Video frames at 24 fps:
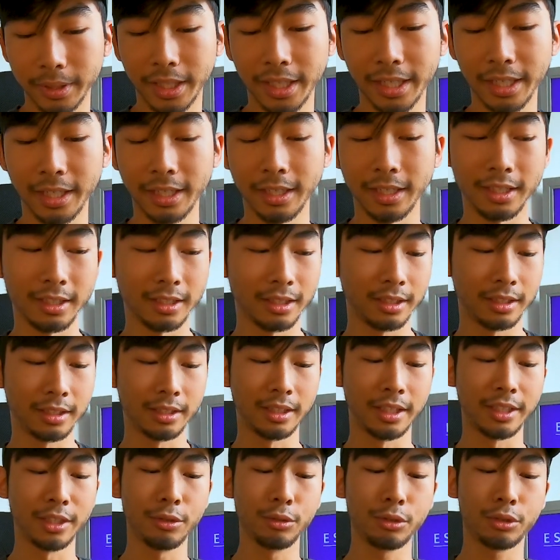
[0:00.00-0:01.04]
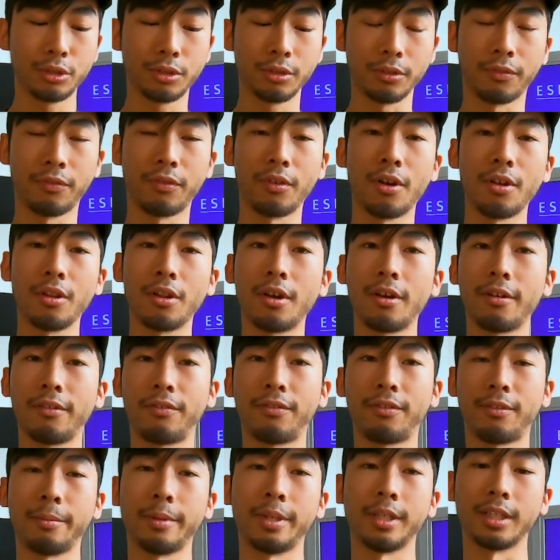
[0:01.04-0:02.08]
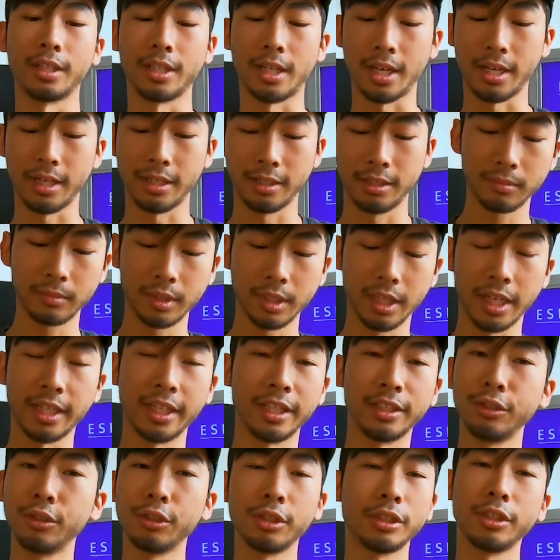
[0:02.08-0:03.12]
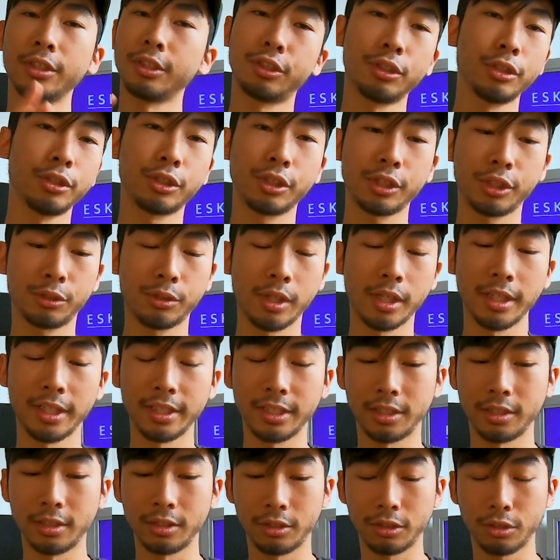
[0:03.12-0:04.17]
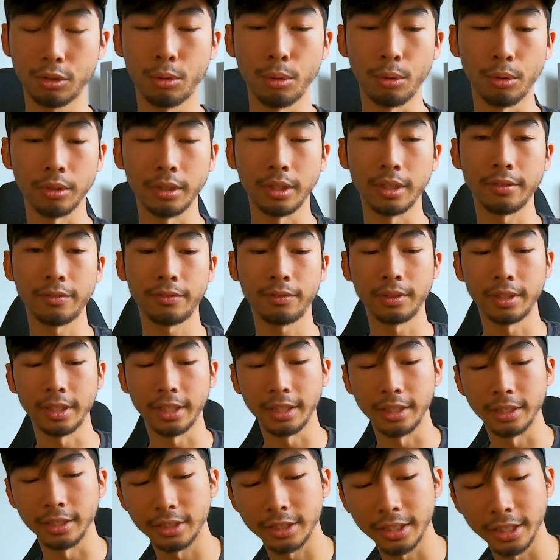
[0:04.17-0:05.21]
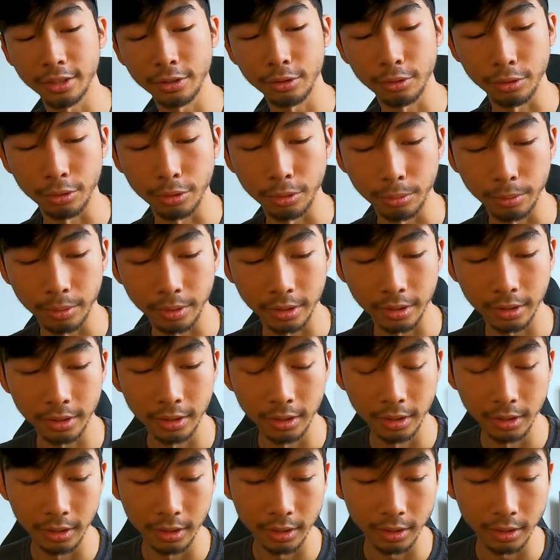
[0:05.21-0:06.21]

they used to fall off for me a lot. And then usually Shredlights is cool enough, they send you a new one,